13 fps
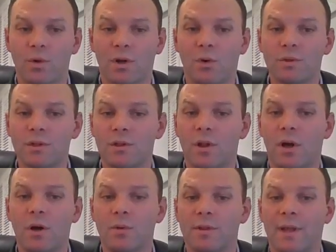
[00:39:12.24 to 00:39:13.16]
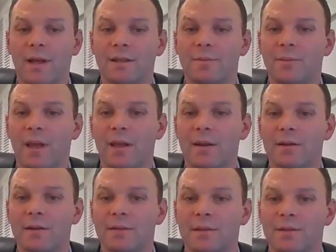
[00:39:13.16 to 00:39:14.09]
What goes along with that
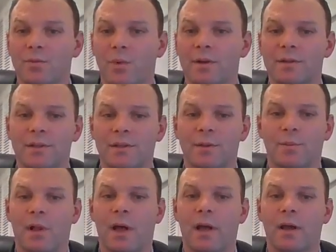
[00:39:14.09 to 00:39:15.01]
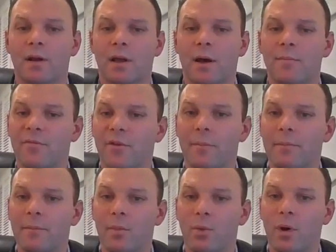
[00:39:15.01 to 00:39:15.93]
demand is where is the supply going to come
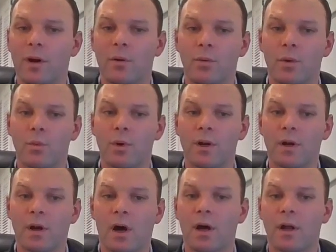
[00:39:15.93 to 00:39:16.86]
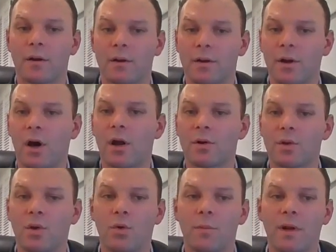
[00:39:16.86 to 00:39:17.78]
from? What non
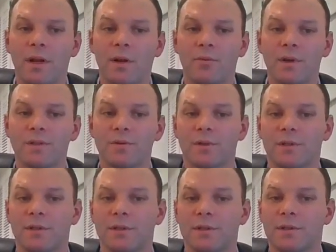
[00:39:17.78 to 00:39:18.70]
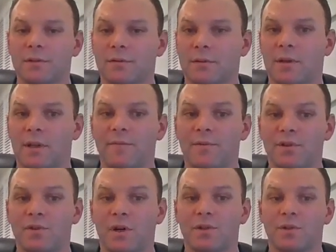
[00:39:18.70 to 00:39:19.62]
or low emitting resources and
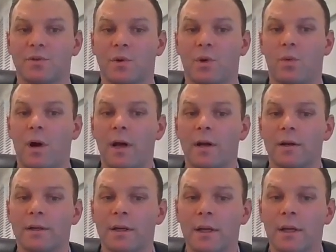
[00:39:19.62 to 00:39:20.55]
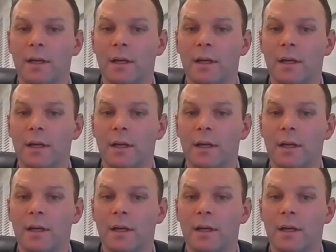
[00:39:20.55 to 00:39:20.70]
infrastructure is required?